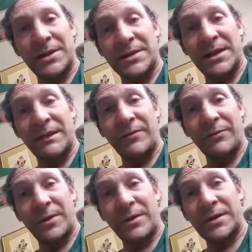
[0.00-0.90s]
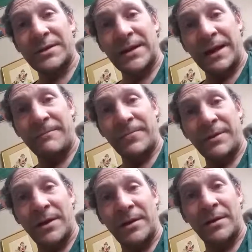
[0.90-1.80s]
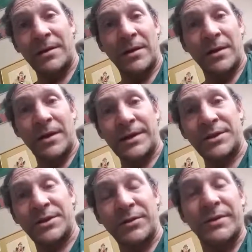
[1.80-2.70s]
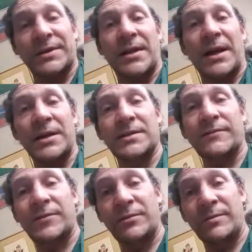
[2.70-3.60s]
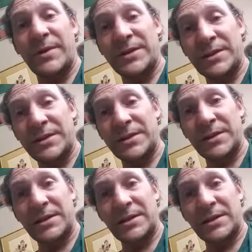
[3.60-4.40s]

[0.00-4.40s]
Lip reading: Is that even worth the time and the insurance costs for doing business?